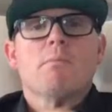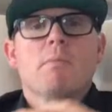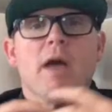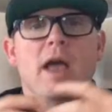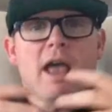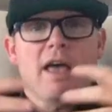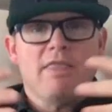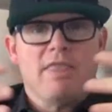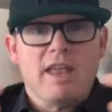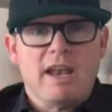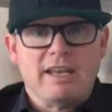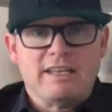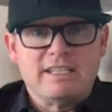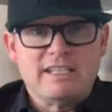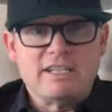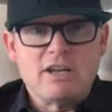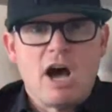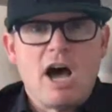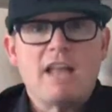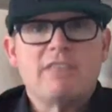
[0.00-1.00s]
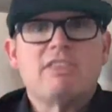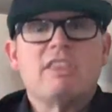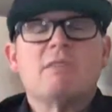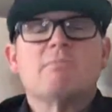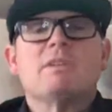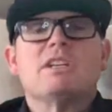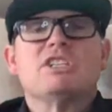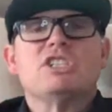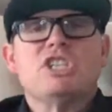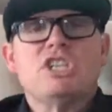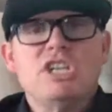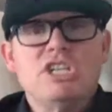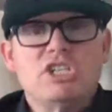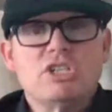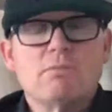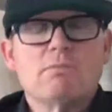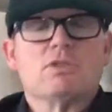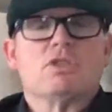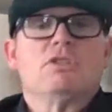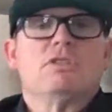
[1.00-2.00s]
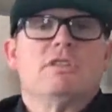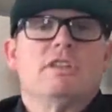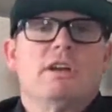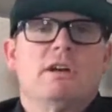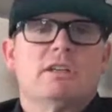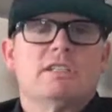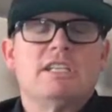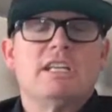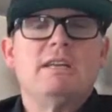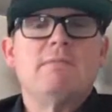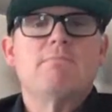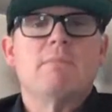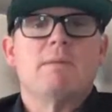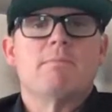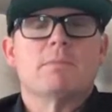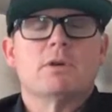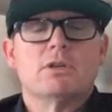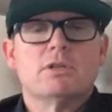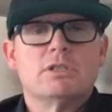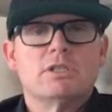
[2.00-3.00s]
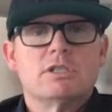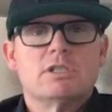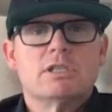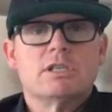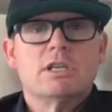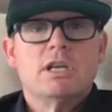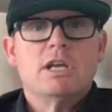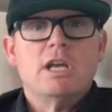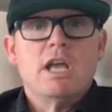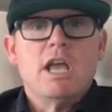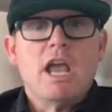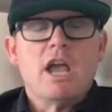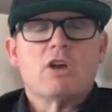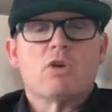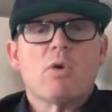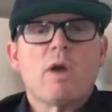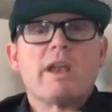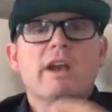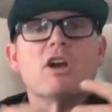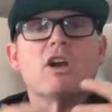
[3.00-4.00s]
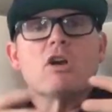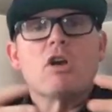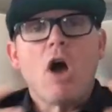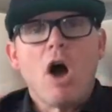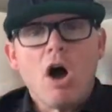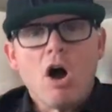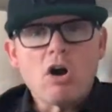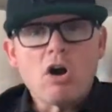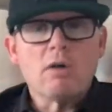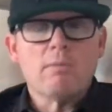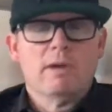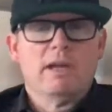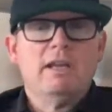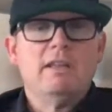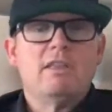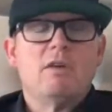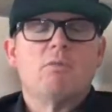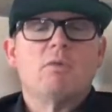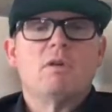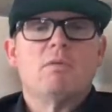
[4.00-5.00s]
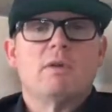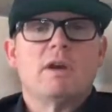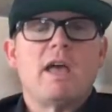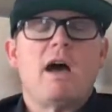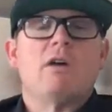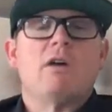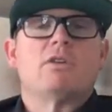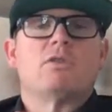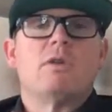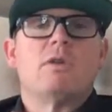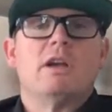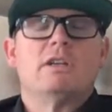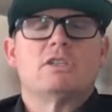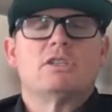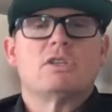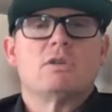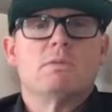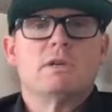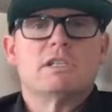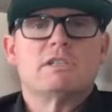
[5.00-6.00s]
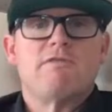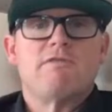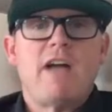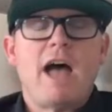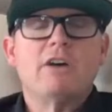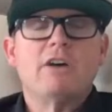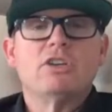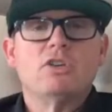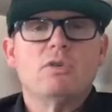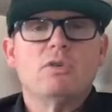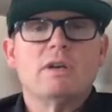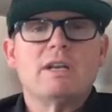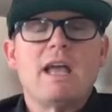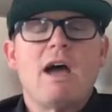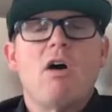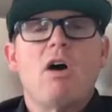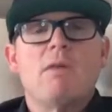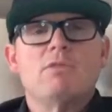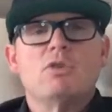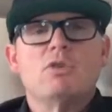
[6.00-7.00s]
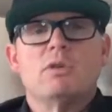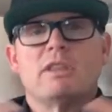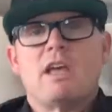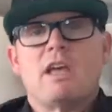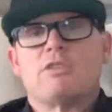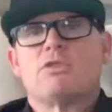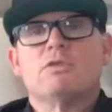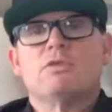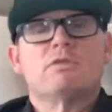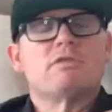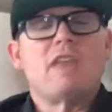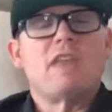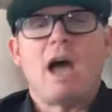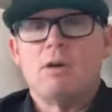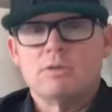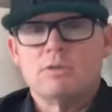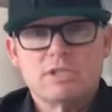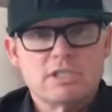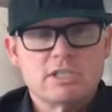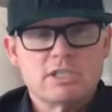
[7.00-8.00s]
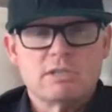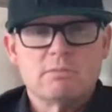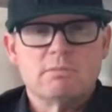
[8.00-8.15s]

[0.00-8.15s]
and then taught them to teach them to their team members, and created an army that we went out and created so much value. And now I'm doing that through thousands of